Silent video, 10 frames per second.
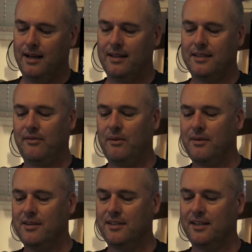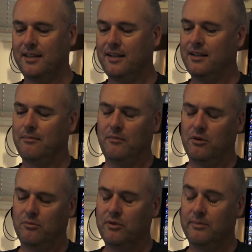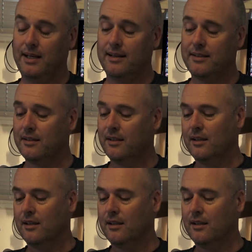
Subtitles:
less if you buy it secondhand, or will be less.